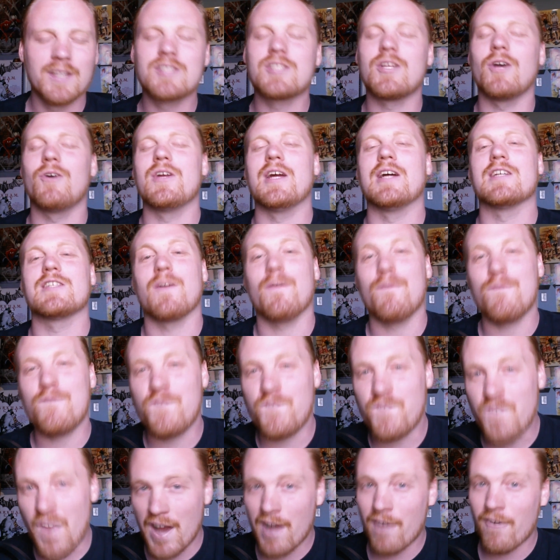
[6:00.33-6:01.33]
So yes,
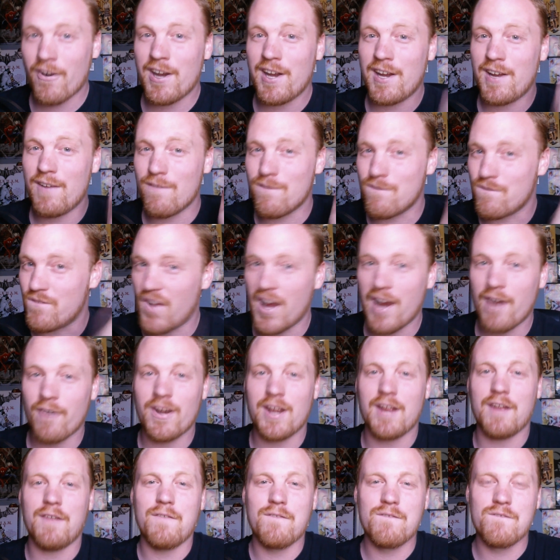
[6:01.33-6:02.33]
very,
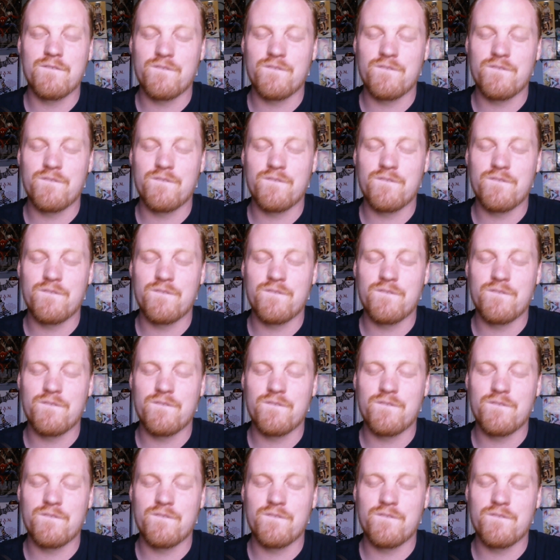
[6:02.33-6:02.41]
very,